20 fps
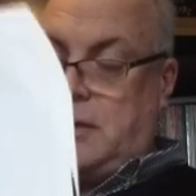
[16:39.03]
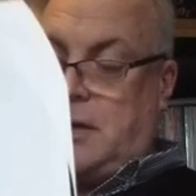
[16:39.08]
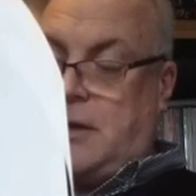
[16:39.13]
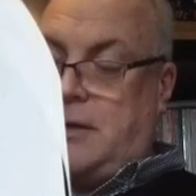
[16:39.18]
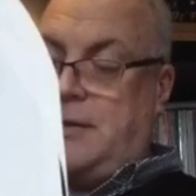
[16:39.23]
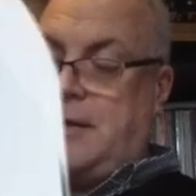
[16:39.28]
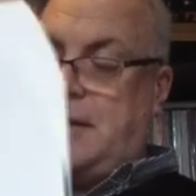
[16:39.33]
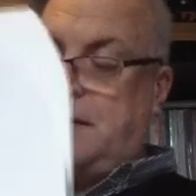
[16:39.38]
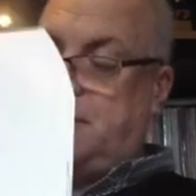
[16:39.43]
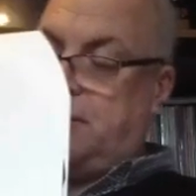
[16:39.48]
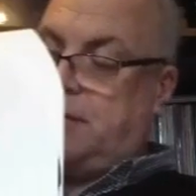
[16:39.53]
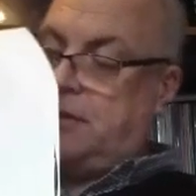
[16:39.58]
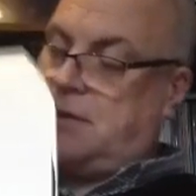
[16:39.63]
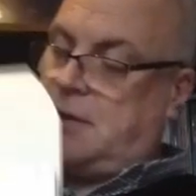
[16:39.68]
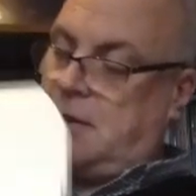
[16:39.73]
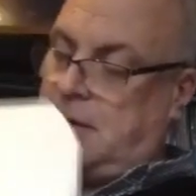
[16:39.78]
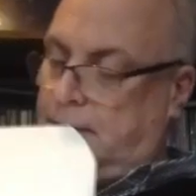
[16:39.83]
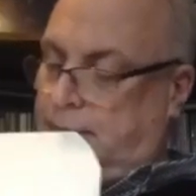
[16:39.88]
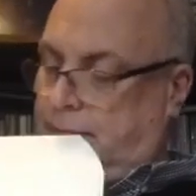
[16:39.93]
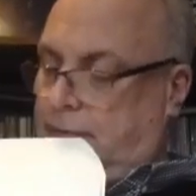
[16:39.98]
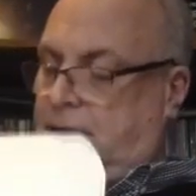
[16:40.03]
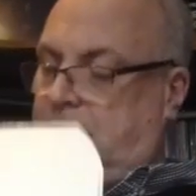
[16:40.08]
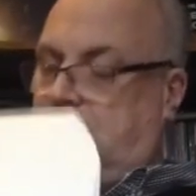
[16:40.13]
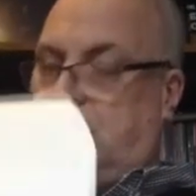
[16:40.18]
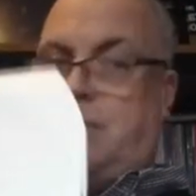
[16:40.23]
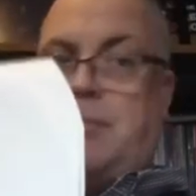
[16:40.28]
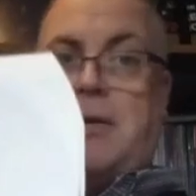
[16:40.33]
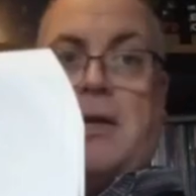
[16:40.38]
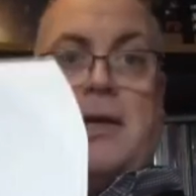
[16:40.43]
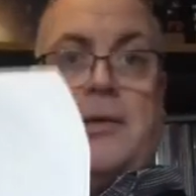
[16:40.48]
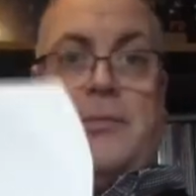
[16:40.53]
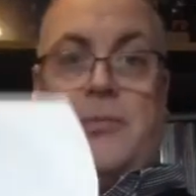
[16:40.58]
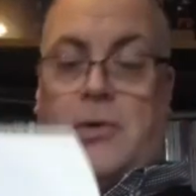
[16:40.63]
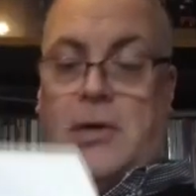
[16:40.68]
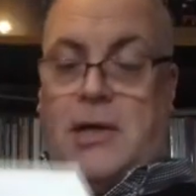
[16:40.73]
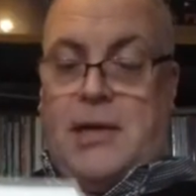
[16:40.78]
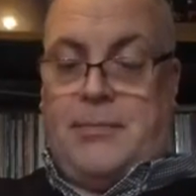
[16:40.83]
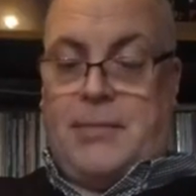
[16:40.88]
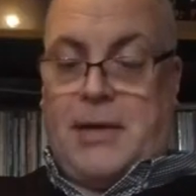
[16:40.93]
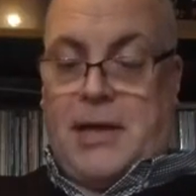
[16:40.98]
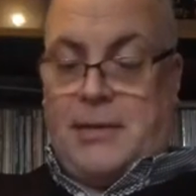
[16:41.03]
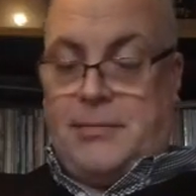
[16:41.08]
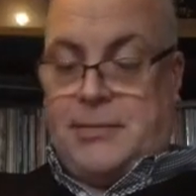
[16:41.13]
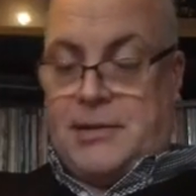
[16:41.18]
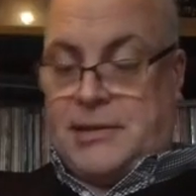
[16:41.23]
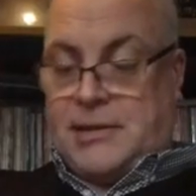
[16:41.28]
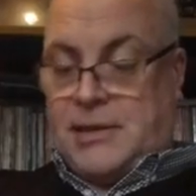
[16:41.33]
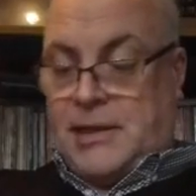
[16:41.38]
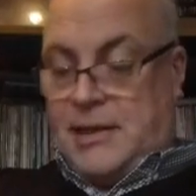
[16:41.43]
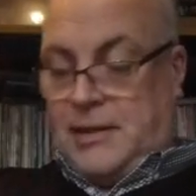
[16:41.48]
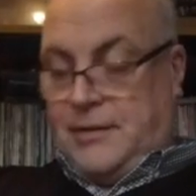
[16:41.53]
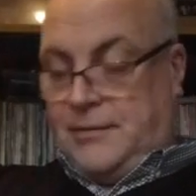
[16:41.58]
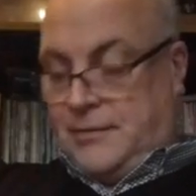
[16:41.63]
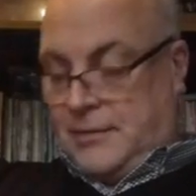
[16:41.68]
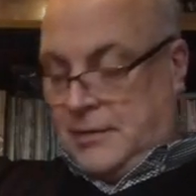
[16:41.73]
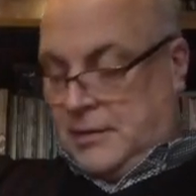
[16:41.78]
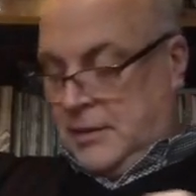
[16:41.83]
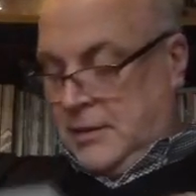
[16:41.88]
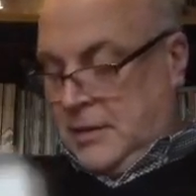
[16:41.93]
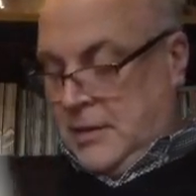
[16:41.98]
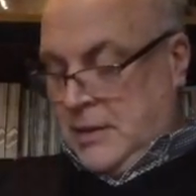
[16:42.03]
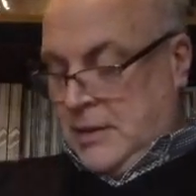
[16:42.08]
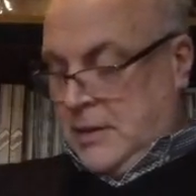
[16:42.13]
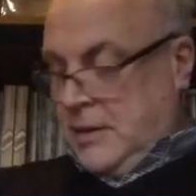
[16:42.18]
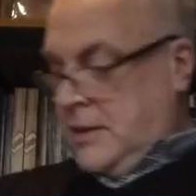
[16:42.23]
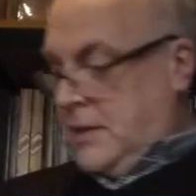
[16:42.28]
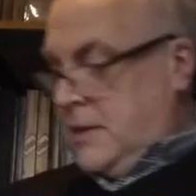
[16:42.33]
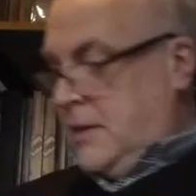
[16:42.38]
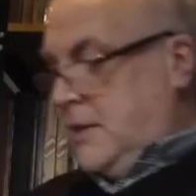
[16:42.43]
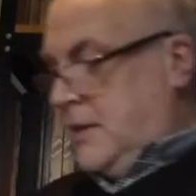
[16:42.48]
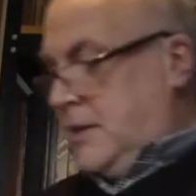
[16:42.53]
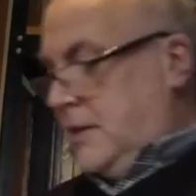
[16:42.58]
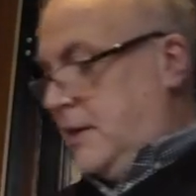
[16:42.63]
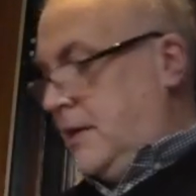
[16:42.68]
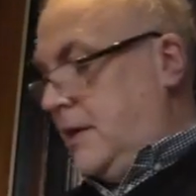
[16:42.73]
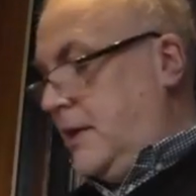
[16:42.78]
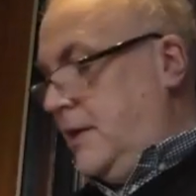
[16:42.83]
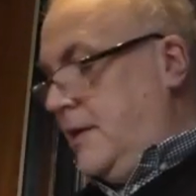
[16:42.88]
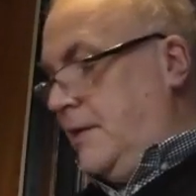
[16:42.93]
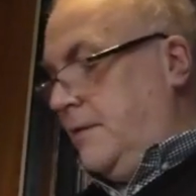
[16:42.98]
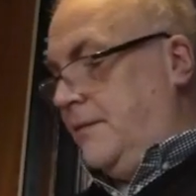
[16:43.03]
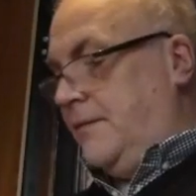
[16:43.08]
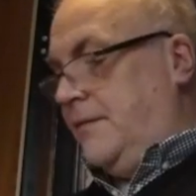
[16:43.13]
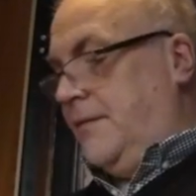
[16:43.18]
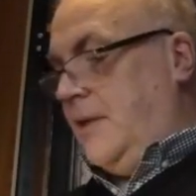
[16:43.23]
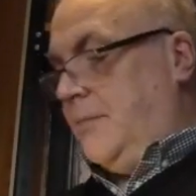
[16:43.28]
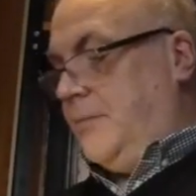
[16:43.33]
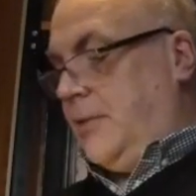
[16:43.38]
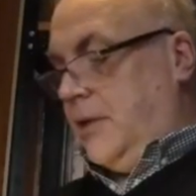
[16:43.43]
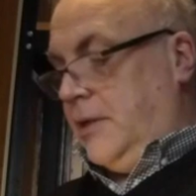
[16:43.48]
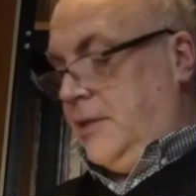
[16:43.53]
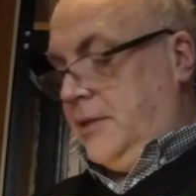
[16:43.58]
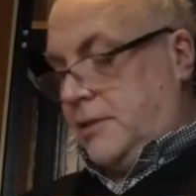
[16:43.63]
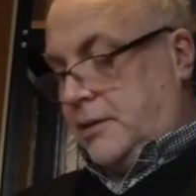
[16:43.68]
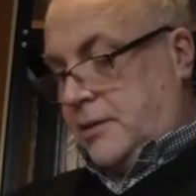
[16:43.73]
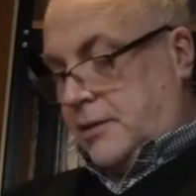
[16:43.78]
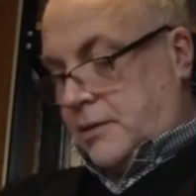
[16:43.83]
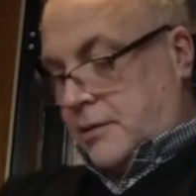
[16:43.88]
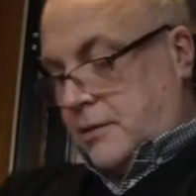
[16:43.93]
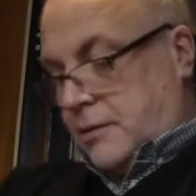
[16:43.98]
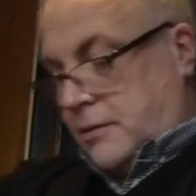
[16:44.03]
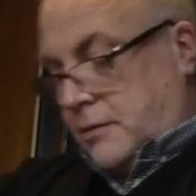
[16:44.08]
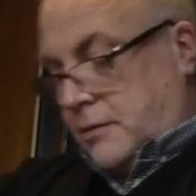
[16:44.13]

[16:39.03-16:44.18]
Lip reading: No, that just comes in a plain white paper sleeve. Okay, fabulous.